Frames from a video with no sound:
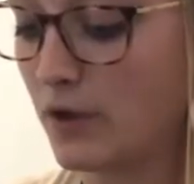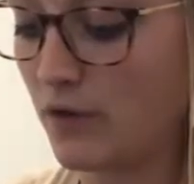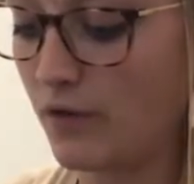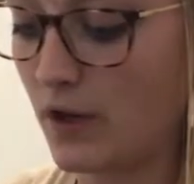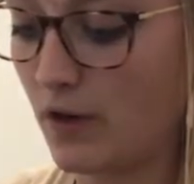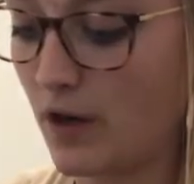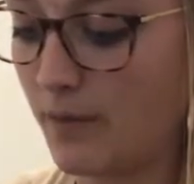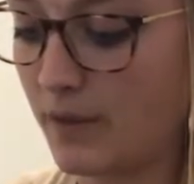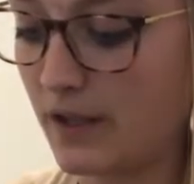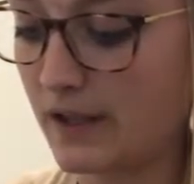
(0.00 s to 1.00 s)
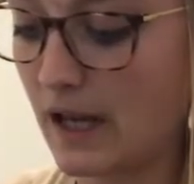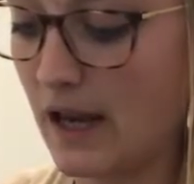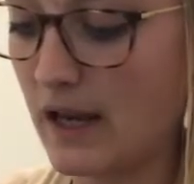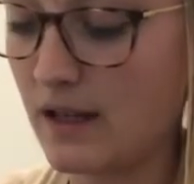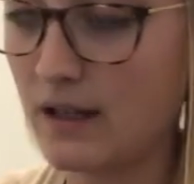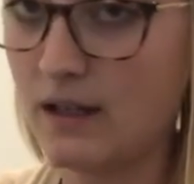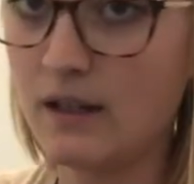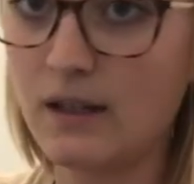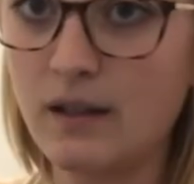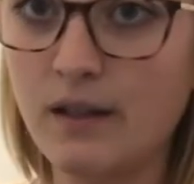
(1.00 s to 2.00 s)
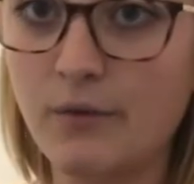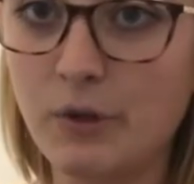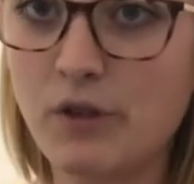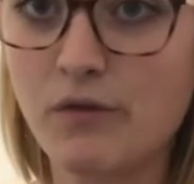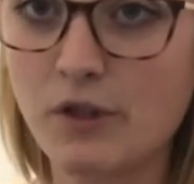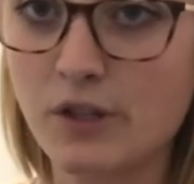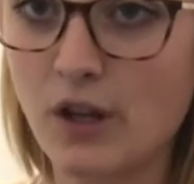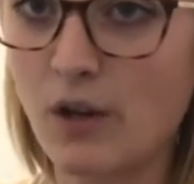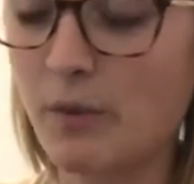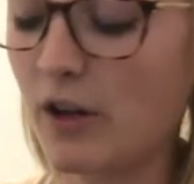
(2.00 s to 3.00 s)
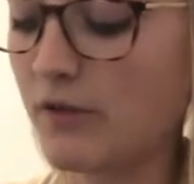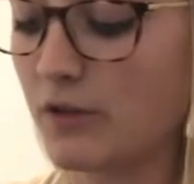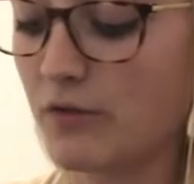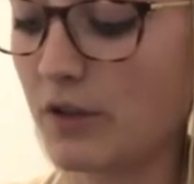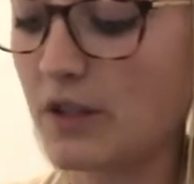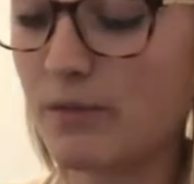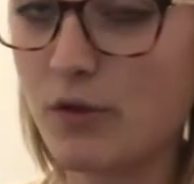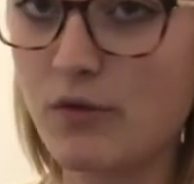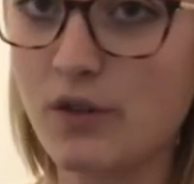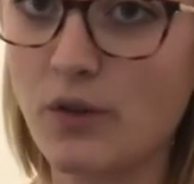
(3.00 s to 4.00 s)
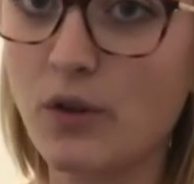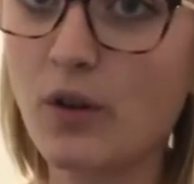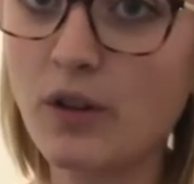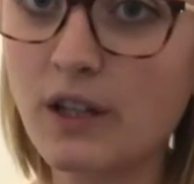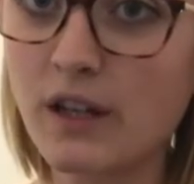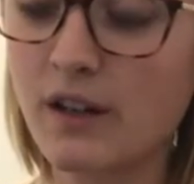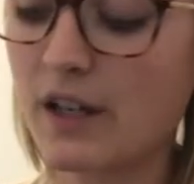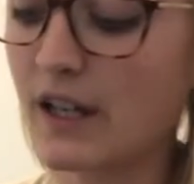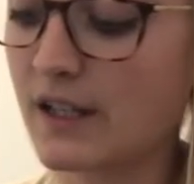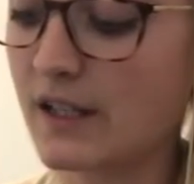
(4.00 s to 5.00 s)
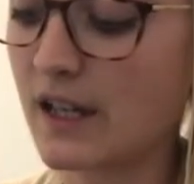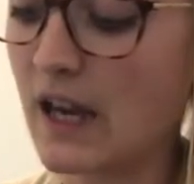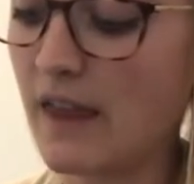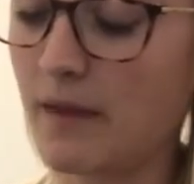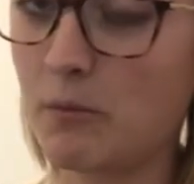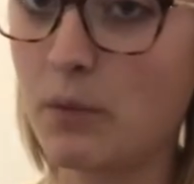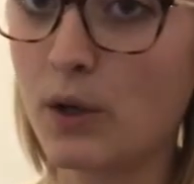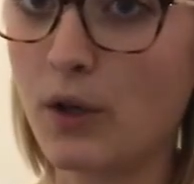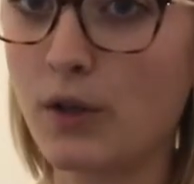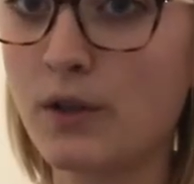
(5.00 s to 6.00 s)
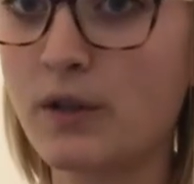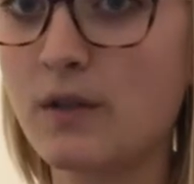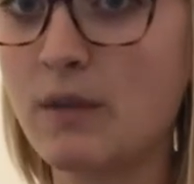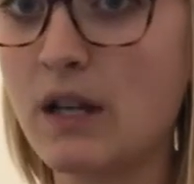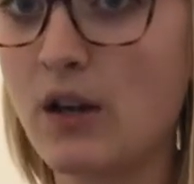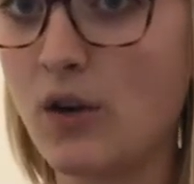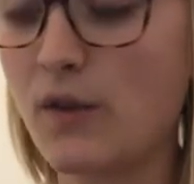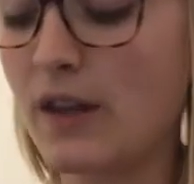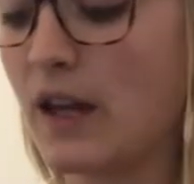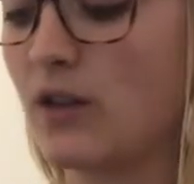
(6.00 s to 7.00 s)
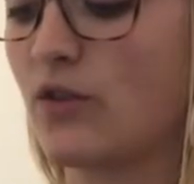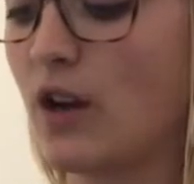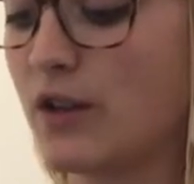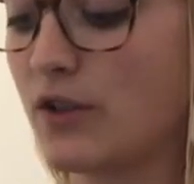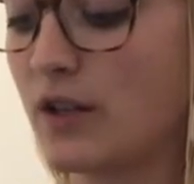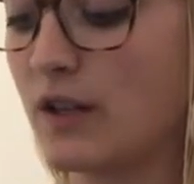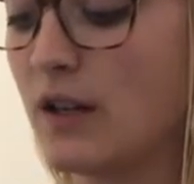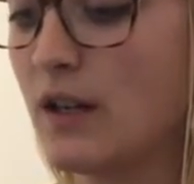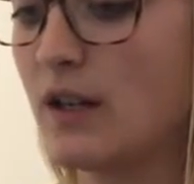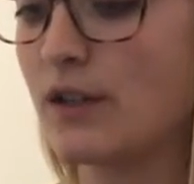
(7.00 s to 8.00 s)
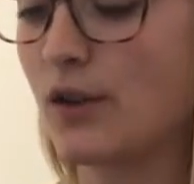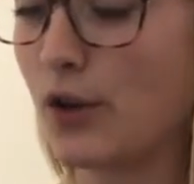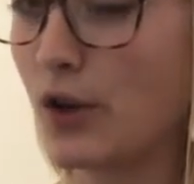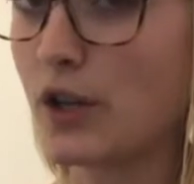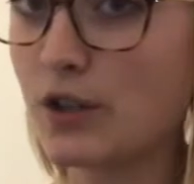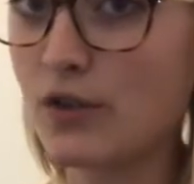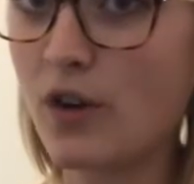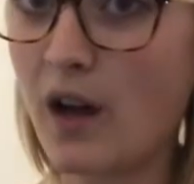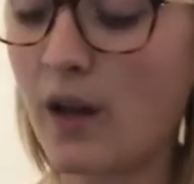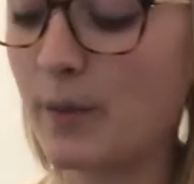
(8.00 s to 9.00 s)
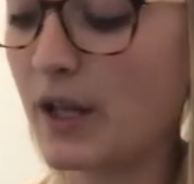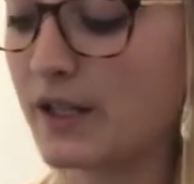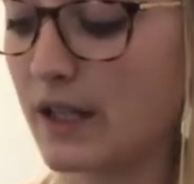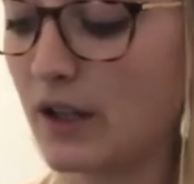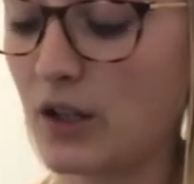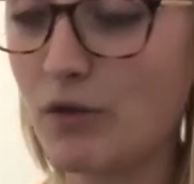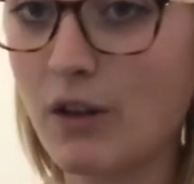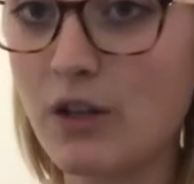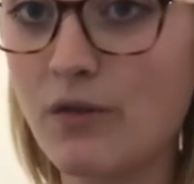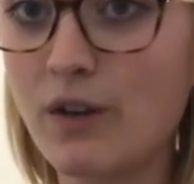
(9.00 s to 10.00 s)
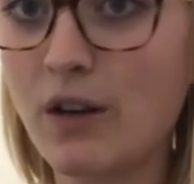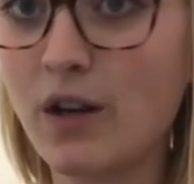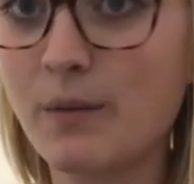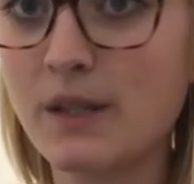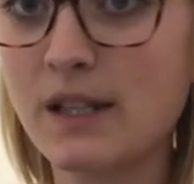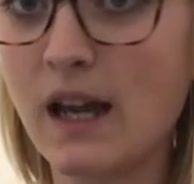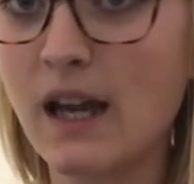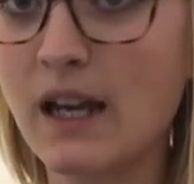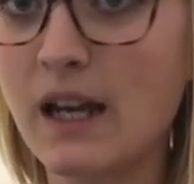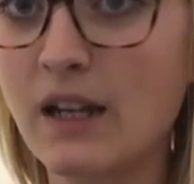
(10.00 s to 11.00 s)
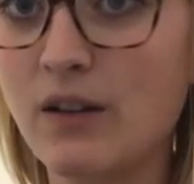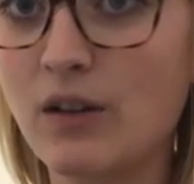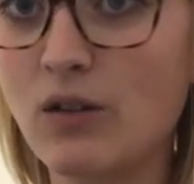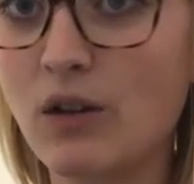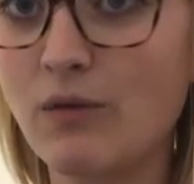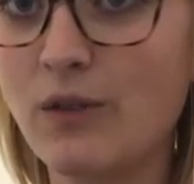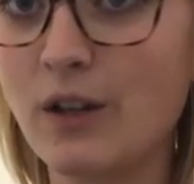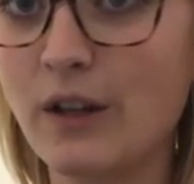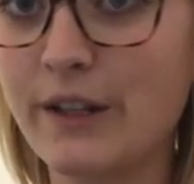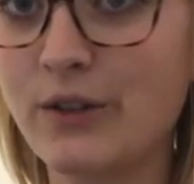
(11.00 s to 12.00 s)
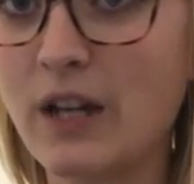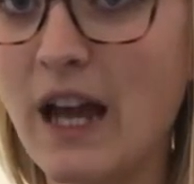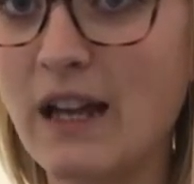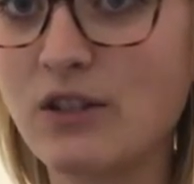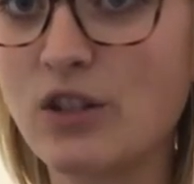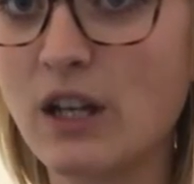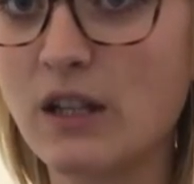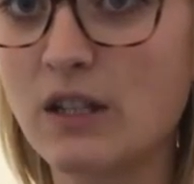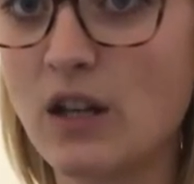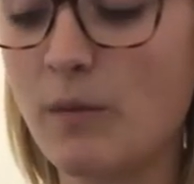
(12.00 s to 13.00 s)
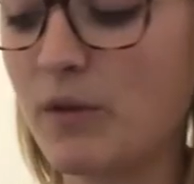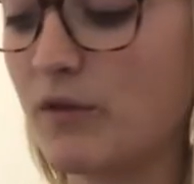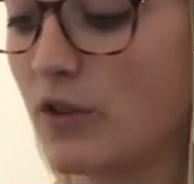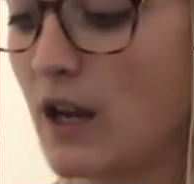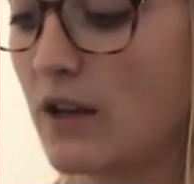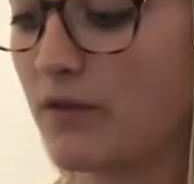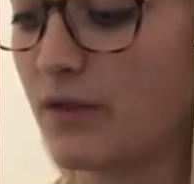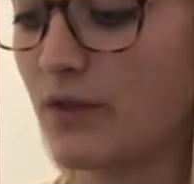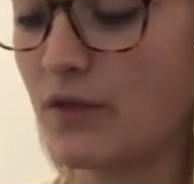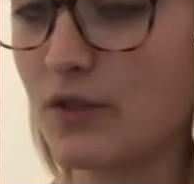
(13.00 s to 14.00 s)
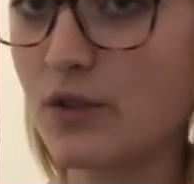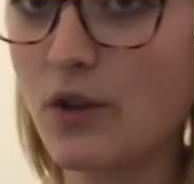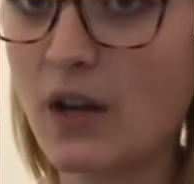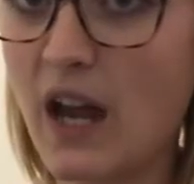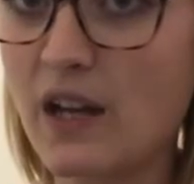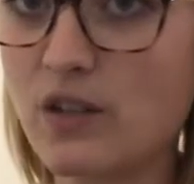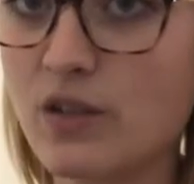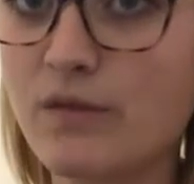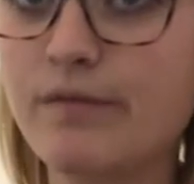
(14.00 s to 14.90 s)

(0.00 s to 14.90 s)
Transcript: run your finger up the side, when you first start, it probably feels really smooth. So the goal here is to get the burr to be curving that direction. So you're going to scrub until you run your finger up the side and you can feel a little catch at the top of your knife. If there's no catch,